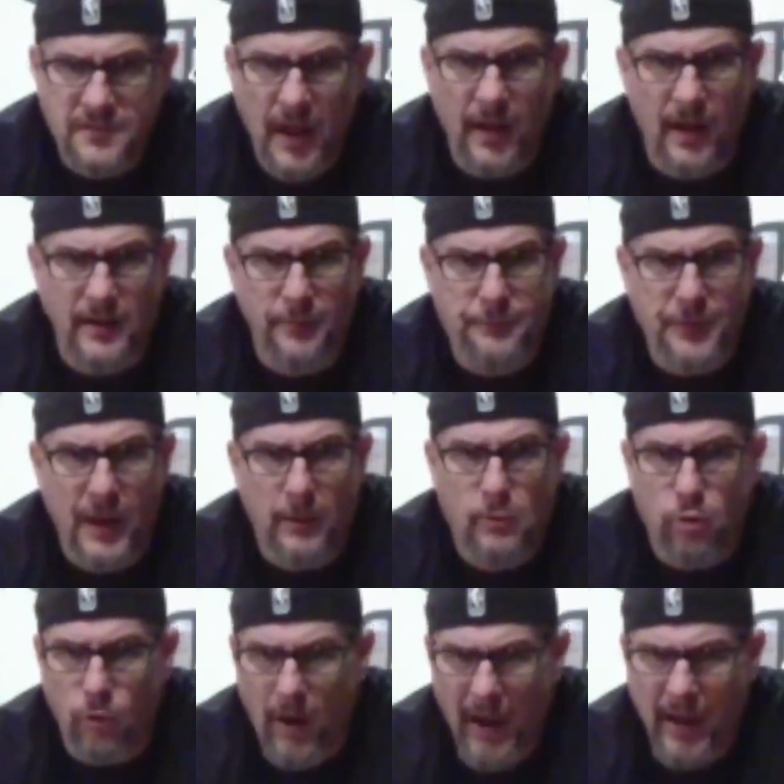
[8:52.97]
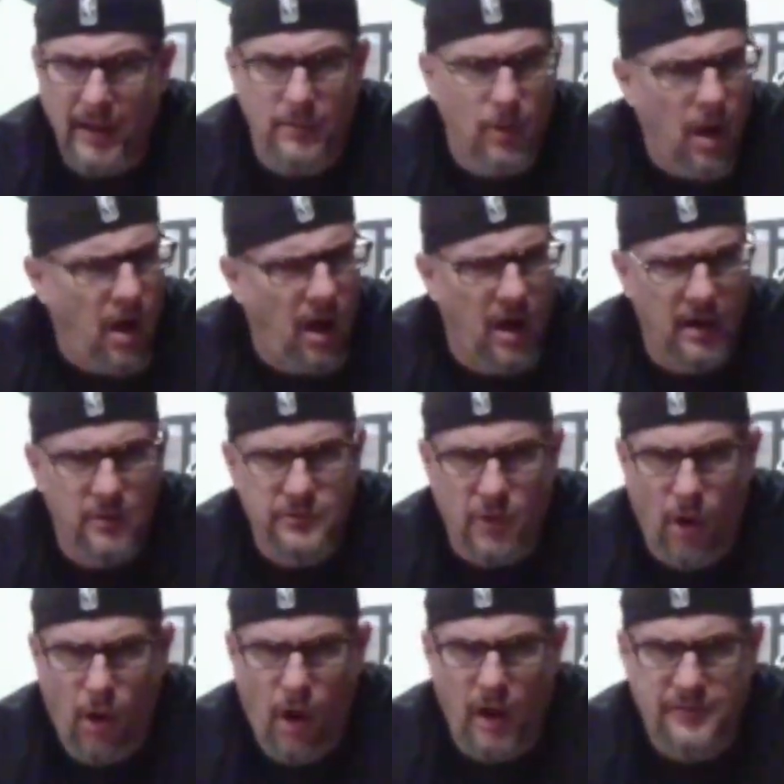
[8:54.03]
So stay on your feet. Great. Oh, that's
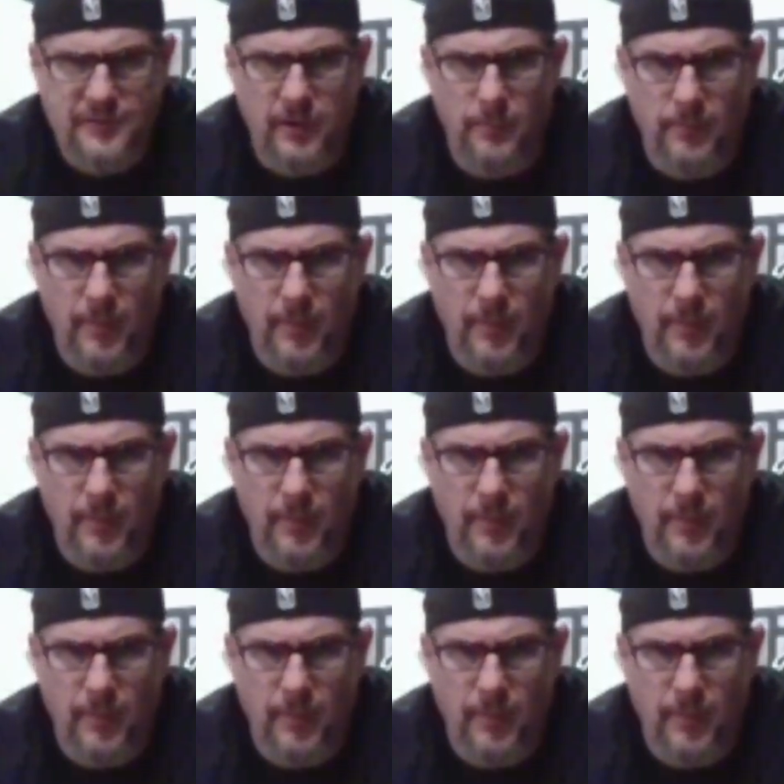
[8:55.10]
awesome,